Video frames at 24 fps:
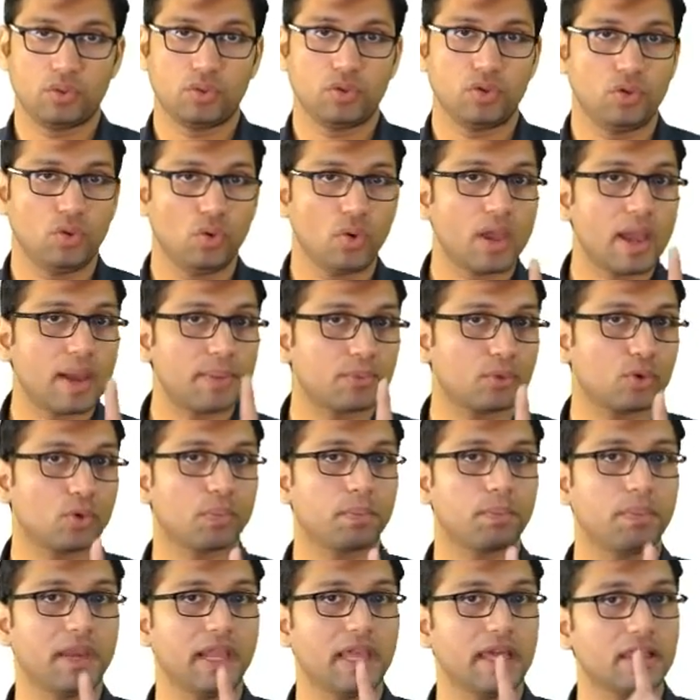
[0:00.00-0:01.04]
So you have
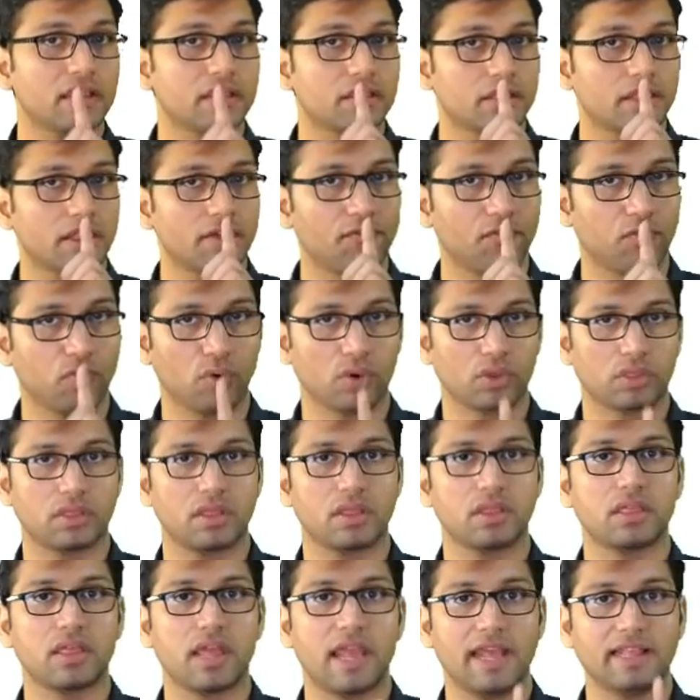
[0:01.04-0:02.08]
to place the
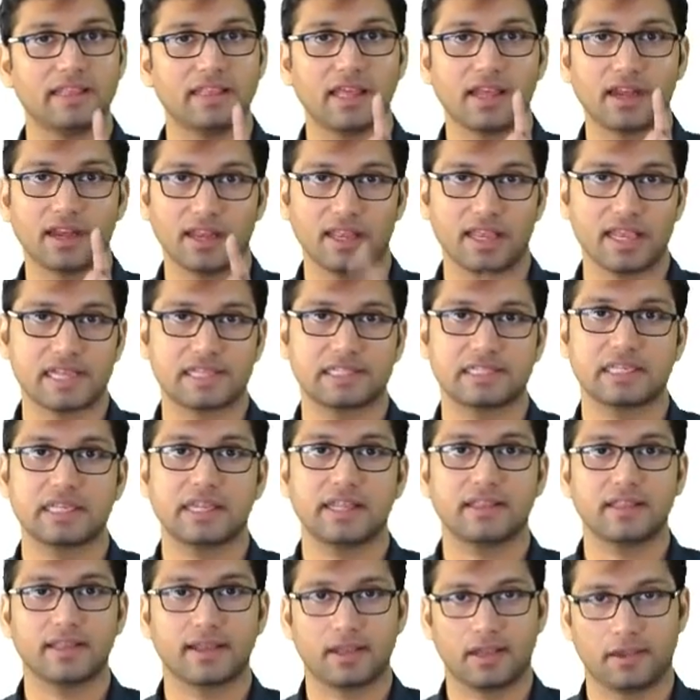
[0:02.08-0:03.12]
forces and the reaction
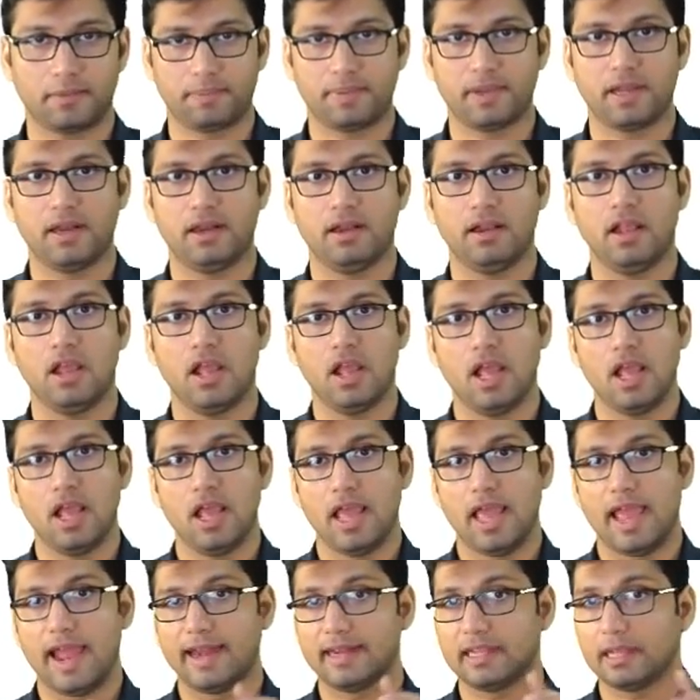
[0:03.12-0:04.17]
and the couple
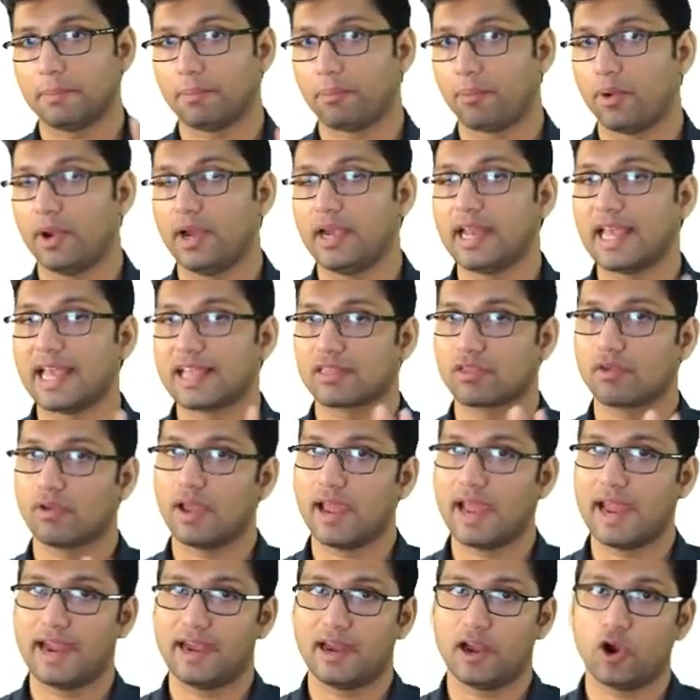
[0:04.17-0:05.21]
at the point
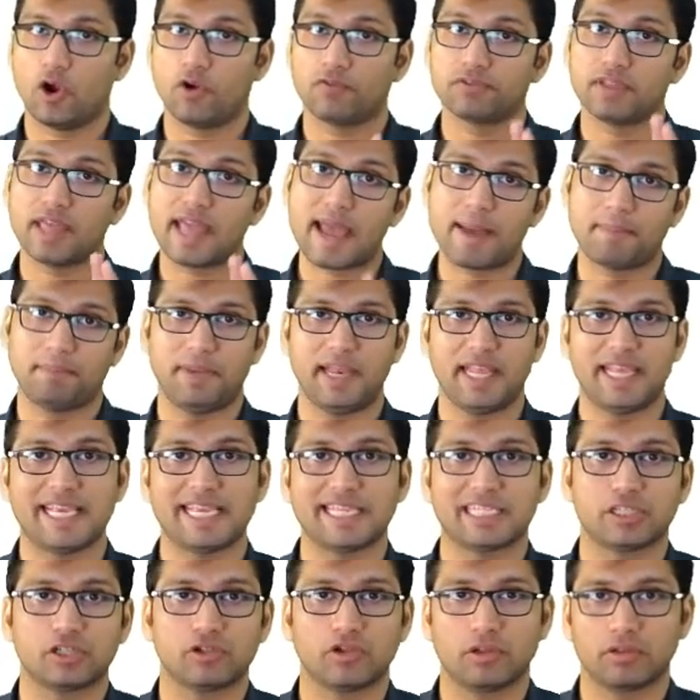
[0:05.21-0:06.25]
of the
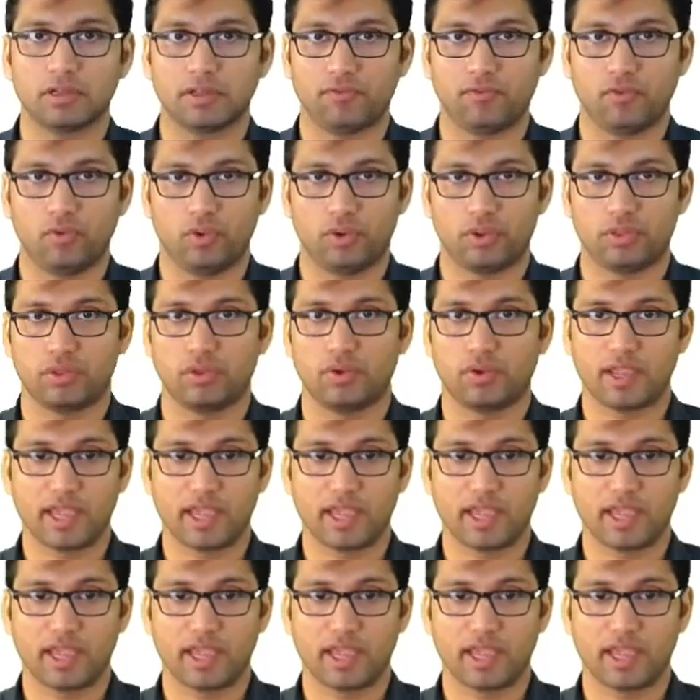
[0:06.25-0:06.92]
application of the force.